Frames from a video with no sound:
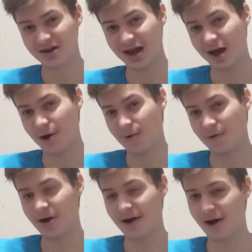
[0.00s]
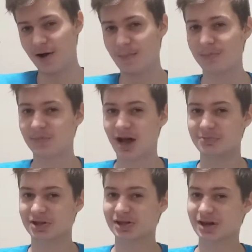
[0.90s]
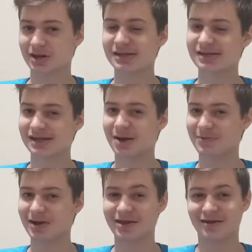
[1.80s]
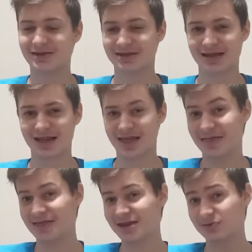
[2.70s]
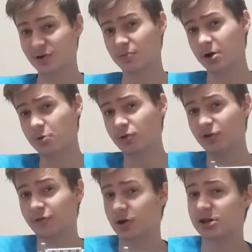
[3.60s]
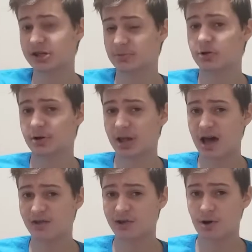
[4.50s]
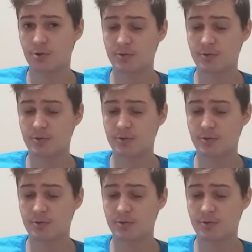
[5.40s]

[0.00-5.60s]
Now, I'm just going to stop right here and say that this robot was very similar to last year.